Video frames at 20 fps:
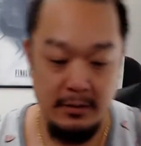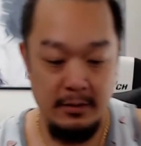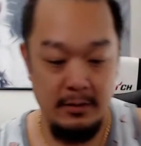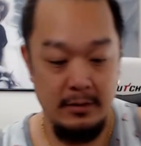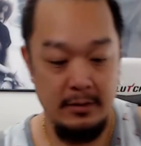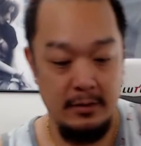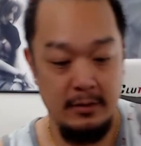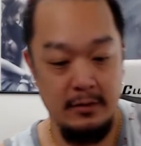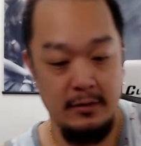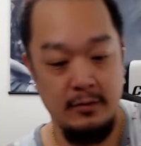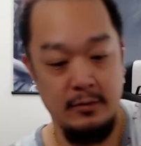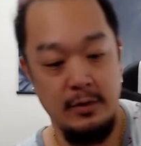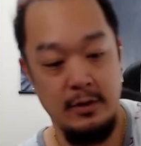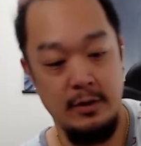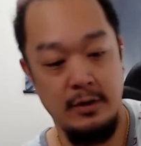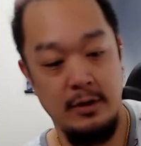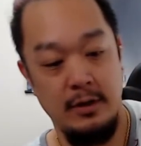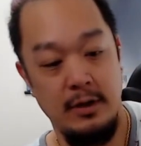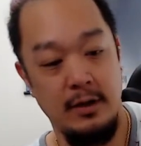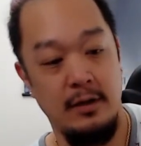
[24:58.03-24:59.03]
This
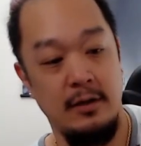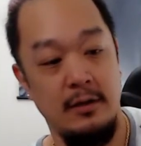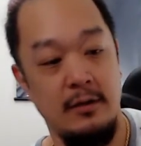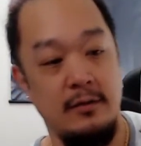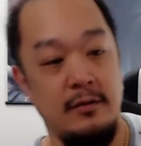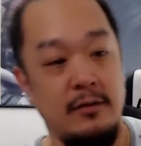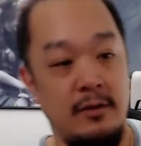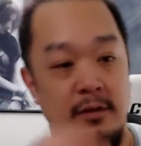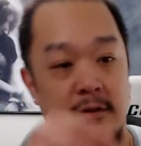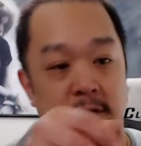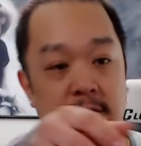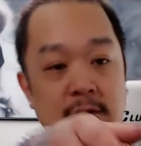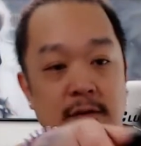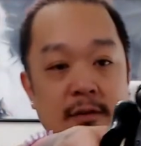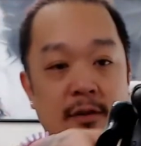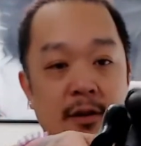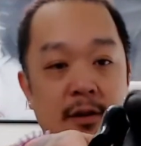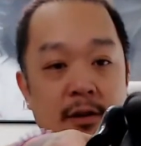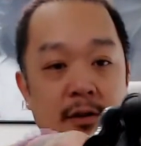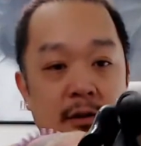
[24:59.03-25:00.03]
one has this
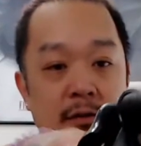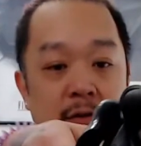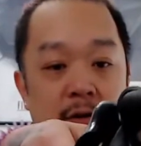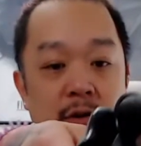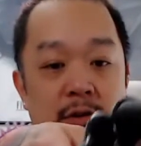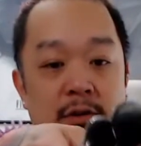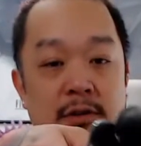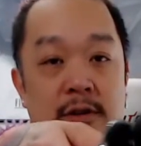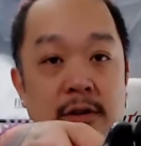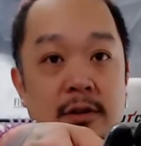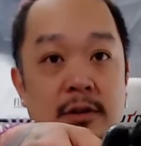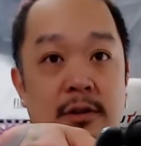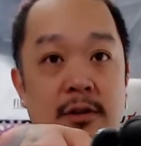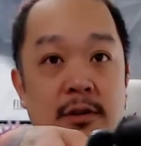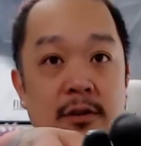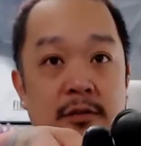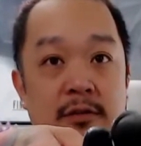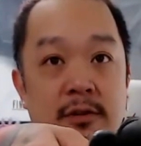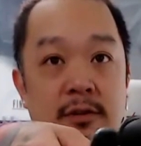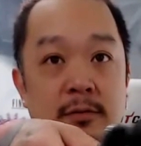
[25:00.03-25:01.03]
kind of articulation,